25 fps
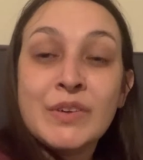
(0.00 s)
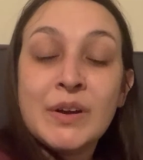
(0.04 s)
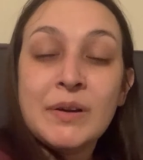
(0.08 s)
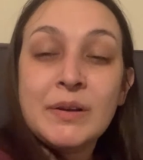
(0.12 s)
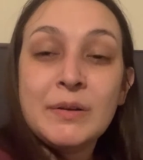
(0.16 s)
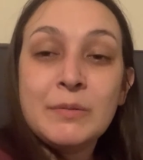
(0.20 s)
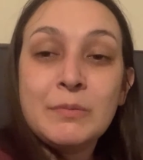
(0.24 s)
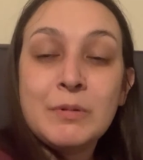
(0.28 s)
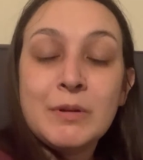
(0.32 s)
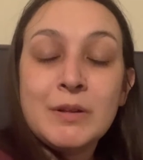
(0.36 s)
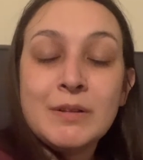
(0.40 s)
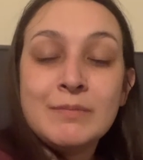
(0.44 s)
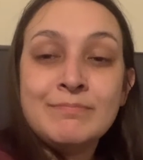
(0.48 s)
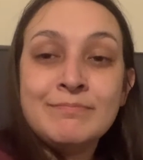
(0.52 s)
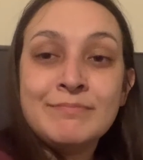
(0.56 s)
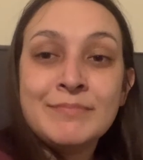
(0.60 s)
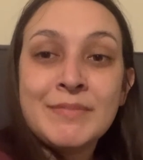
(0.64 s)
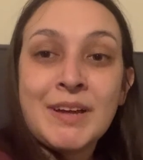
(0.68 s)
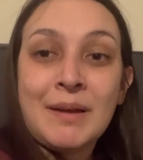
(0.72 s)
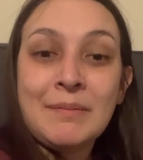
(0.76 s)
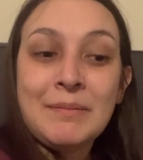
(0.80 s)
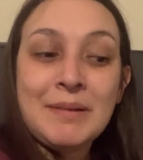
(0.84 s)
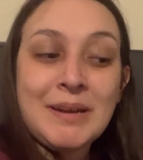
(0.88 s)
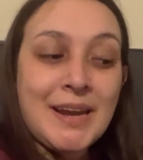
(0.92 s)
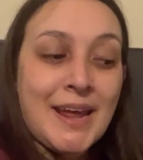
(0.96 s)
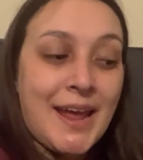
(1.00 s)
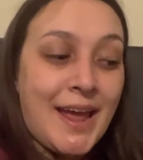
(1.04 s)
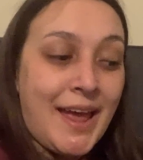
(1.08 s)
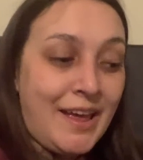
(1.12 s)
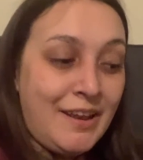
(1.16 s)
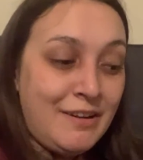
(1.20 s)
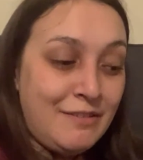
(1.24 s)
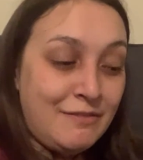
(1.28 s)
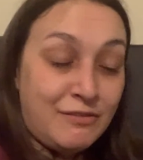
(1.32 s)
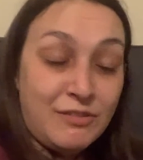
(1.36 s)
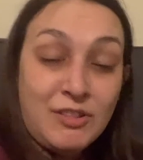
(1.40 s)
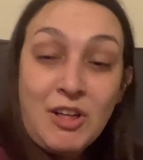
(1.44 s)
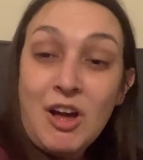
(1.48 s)
Wonderful. I'm gonna
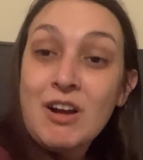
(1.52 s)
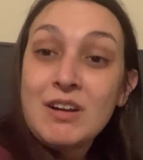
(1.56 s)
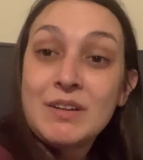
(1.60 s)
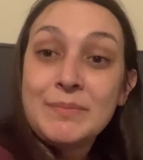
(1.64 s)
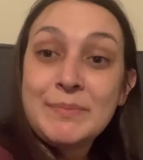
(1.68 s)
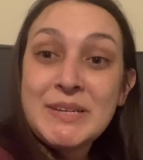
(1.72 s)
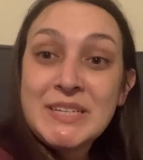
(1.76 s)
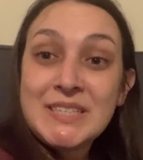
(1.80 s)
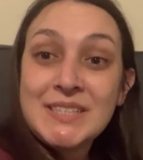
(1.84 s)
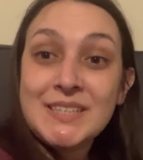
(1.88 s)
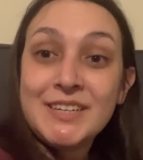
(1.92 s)
end Vlogmas